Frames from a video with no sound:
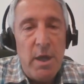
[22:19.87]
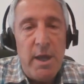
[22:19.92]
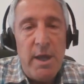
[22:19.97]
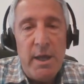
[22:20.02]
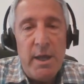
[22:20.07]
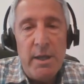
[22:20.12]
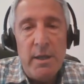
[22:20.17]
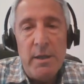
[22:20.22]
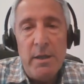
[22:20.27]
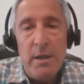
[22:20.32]

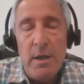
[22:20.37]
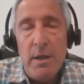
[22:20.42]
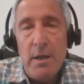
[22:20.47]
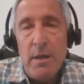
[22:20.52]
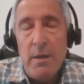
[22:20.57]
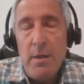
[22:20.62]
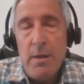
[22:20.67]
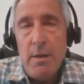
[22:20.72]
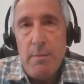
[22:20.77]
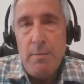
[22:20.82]
And
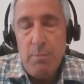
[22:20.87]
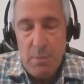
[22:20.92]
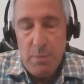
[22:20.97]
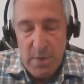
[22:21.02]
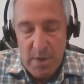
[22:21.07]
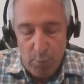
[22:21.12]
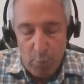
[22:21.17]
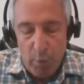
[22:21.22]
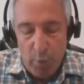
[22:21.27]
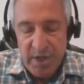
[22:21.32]

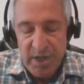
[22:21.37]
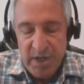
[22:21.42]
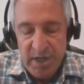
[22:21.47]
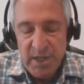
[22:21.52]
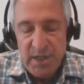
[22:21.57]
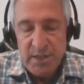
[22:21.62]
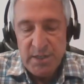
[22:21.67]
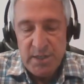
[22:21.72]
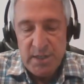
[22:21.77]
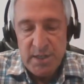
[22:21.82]
what it
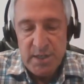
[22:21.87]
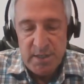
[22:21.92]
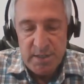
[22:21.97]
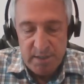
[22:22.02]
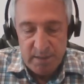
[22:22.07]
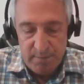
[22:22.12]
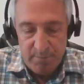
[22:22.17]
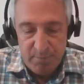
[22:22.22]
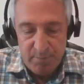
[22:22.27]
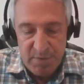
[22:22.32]

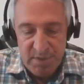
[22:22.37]
is